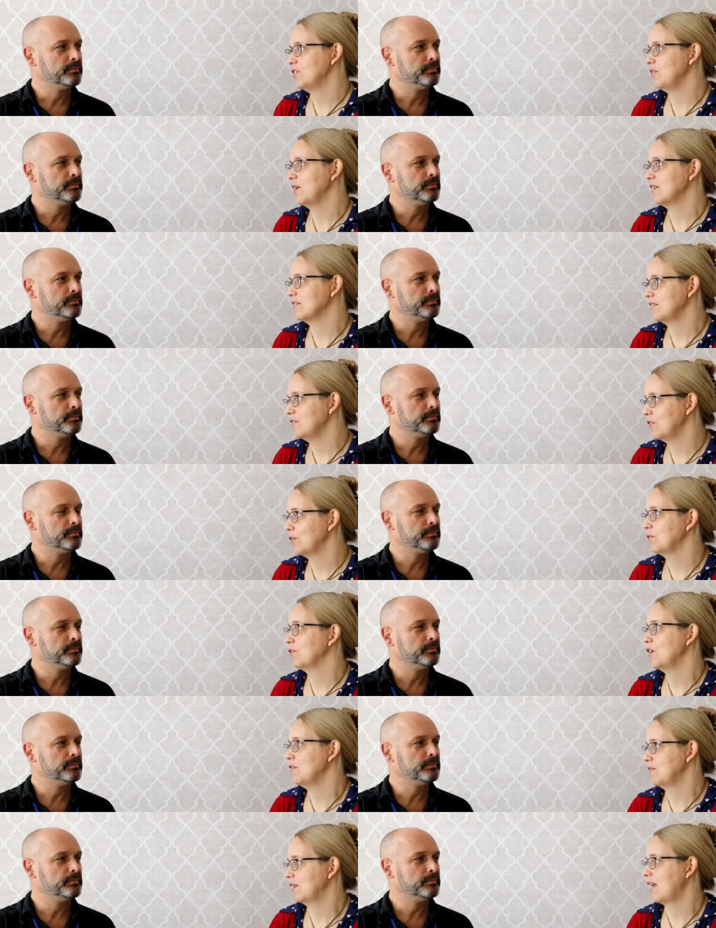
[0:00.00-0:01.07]
Speaker 1: two has a lot of
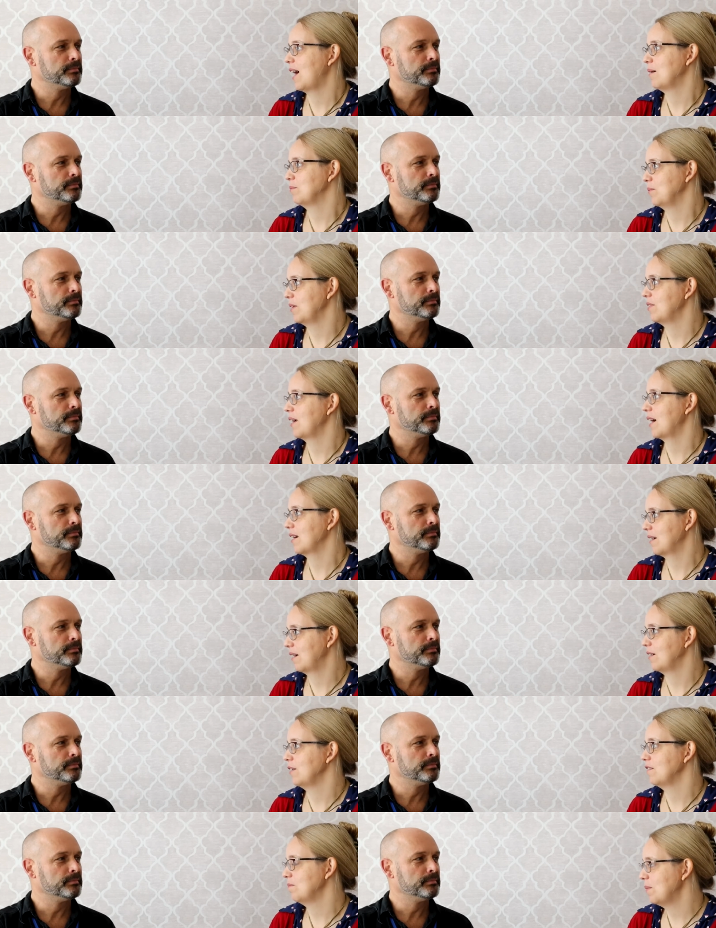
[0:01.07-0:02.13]
overlap with that
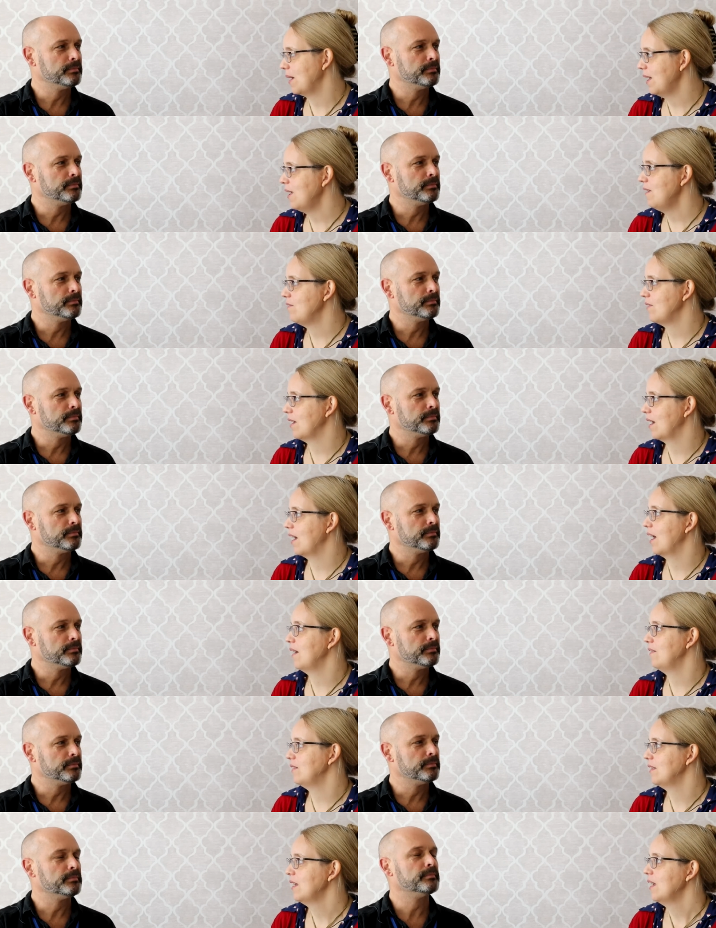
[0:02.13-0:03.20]
kind of behavior.
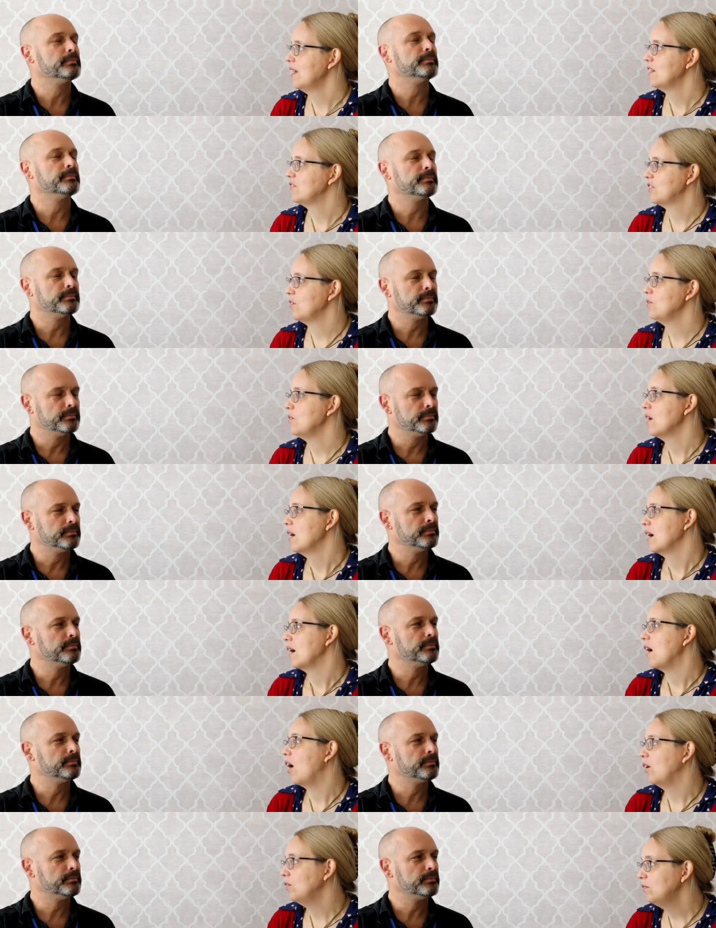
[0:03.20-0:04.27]
And so
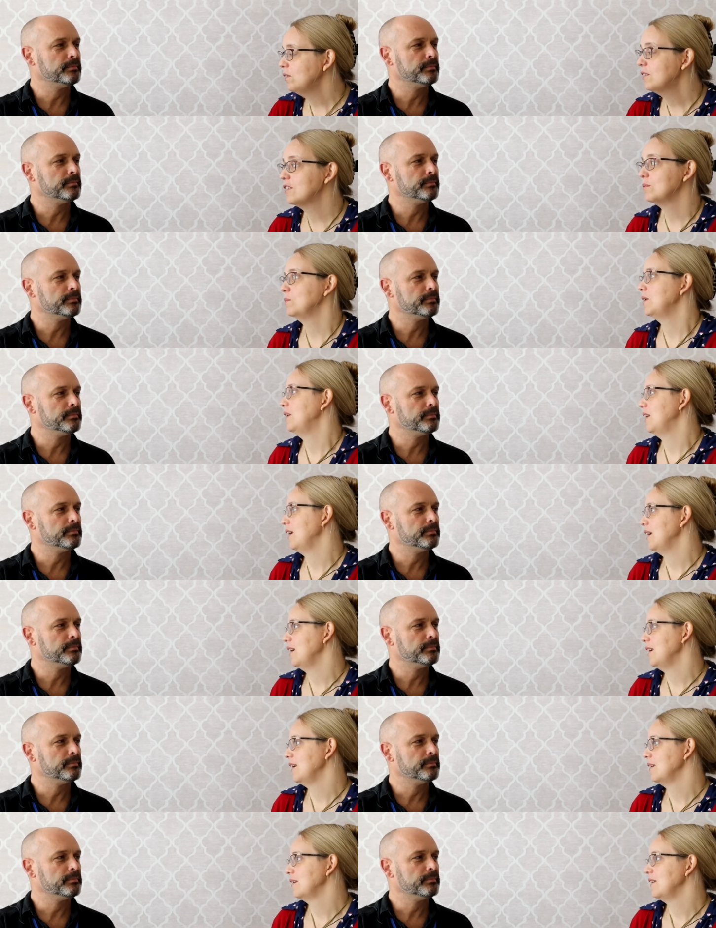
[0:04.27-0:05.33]

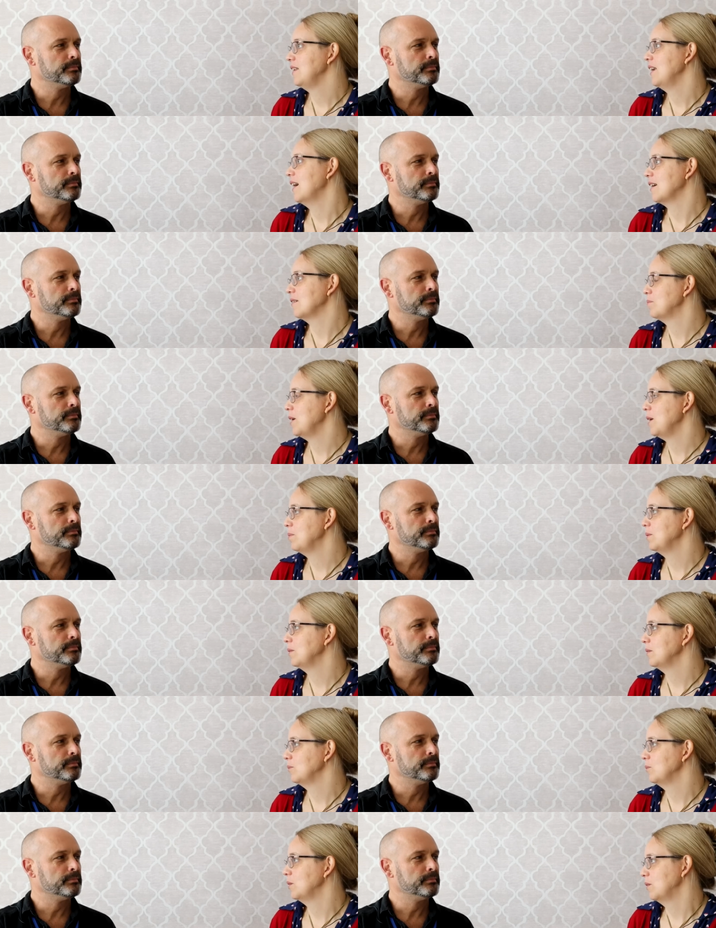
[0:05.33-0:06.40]
ultimately, yeah,
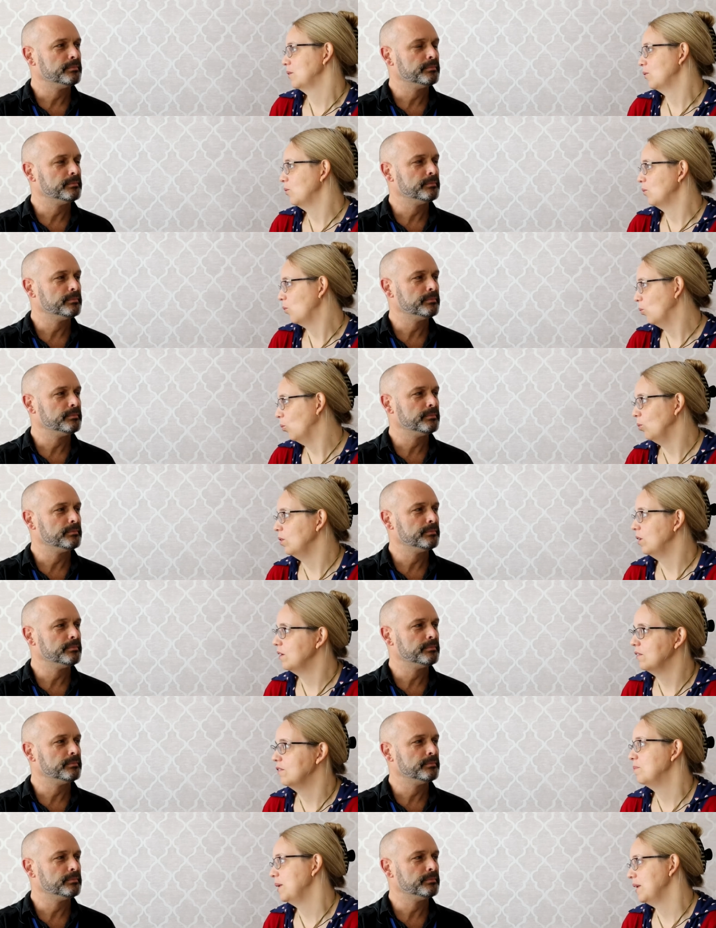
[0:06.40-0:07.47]
people will all
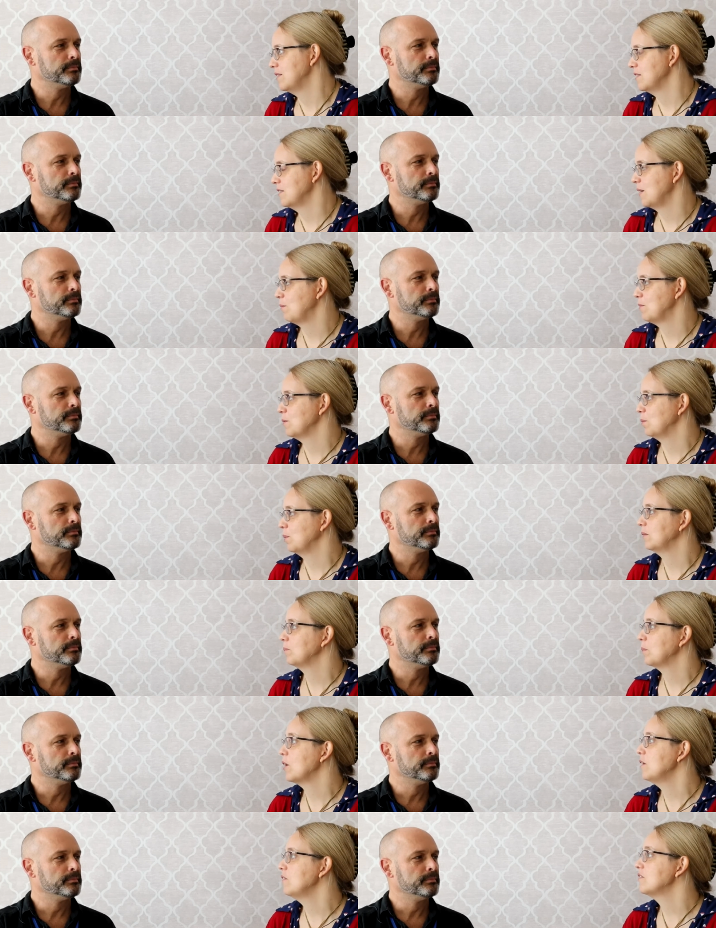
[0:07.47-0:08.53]
have been susceptible,
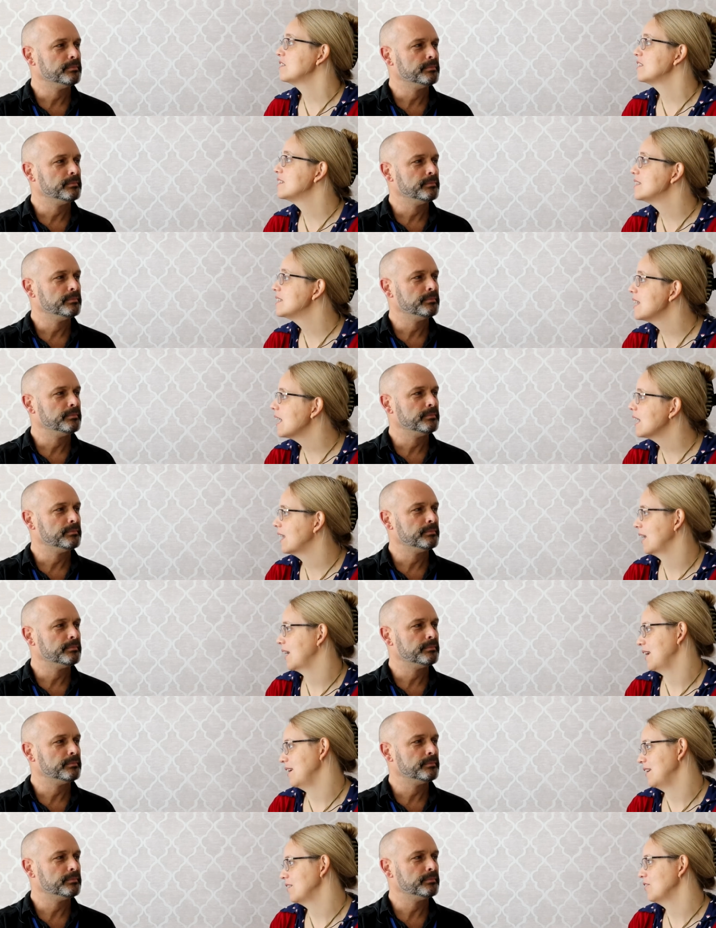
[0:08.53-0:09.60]
but over a
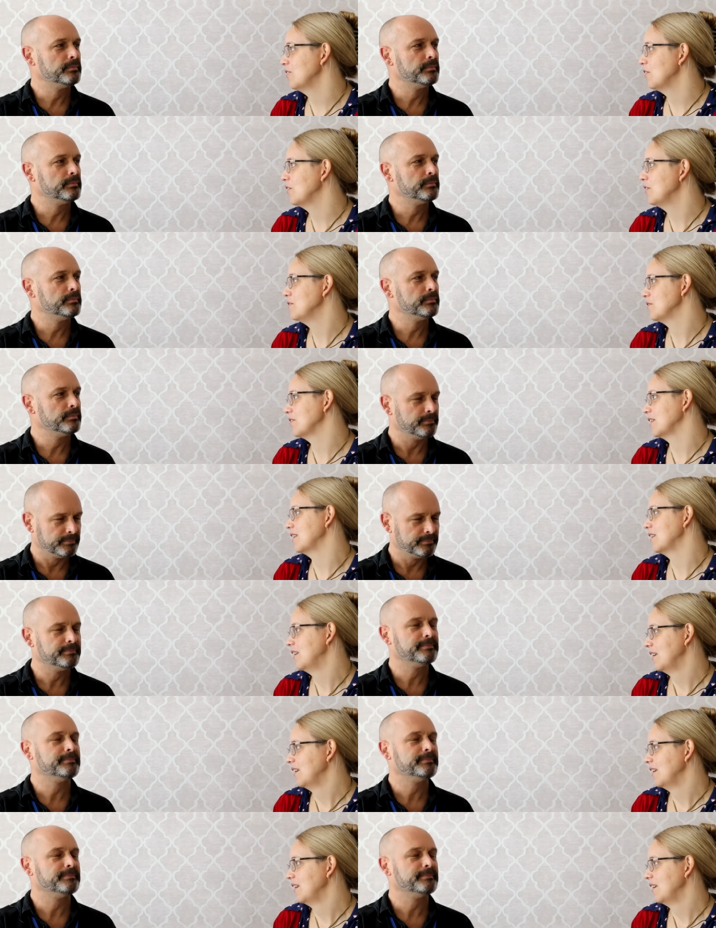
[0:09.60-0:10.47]
decade, not over